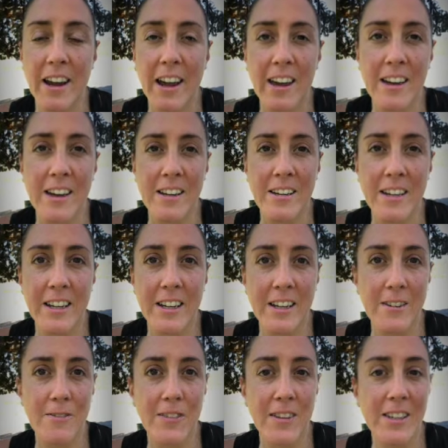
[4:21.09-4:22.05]
And
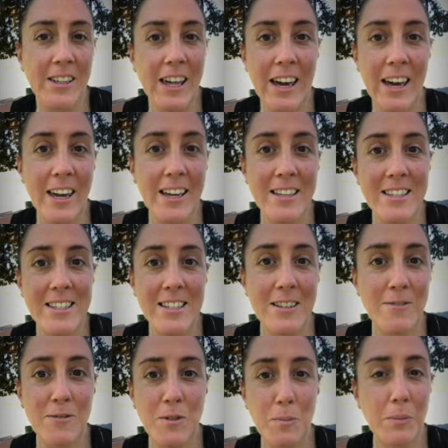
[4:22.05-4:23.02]
if it lands and
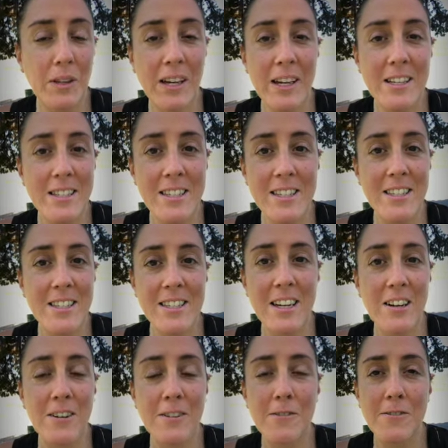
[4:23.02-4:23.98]
if it plants
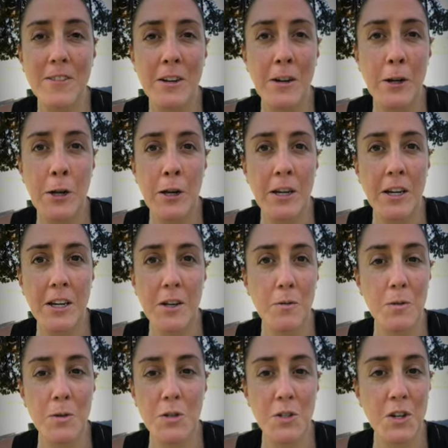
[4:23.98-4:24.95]
itself,
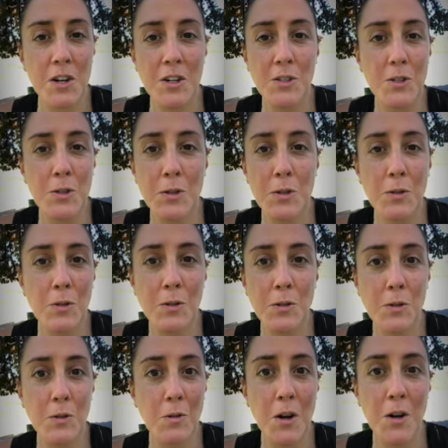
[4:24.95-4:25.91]
it will start to
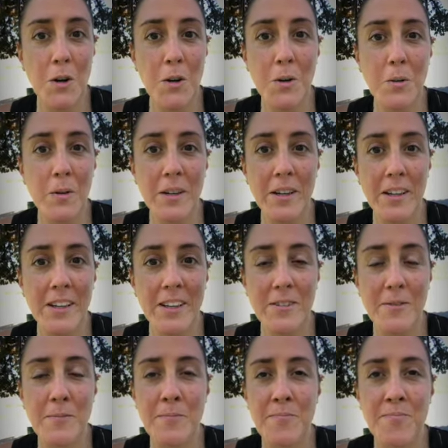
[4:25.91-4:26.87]
grow
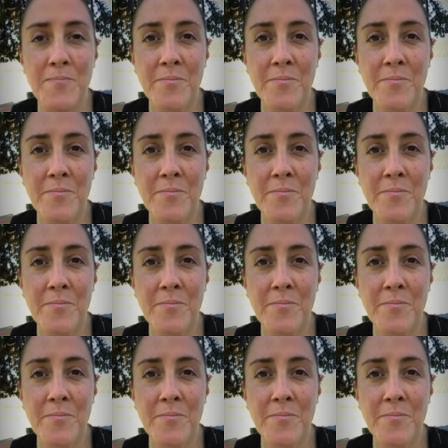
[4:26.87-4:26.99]
and